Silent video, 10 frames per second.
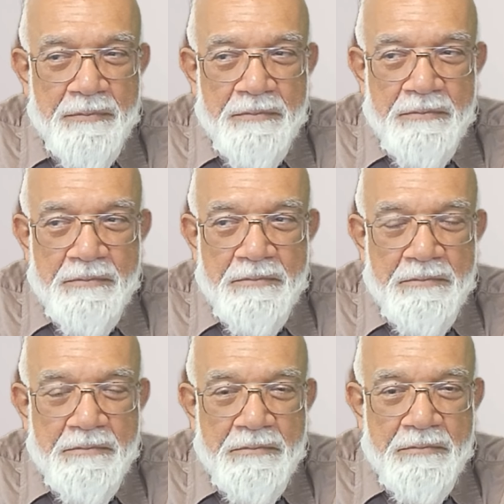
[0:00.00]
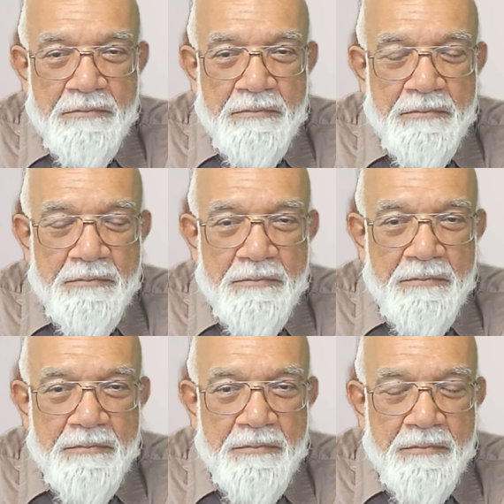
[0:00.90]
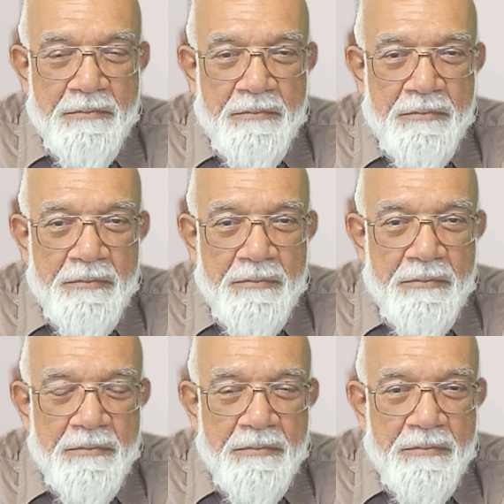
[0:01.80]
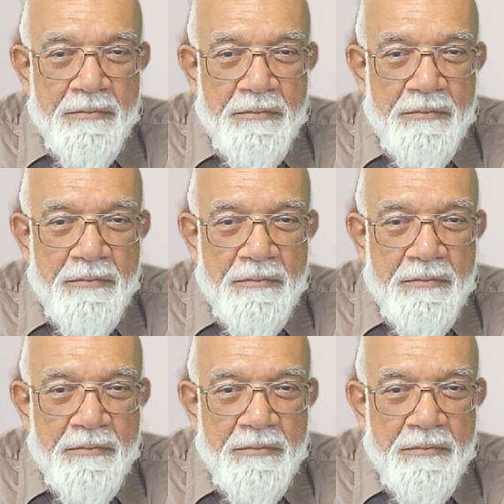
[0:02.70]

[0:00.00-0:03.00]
No one is speaking in this clip.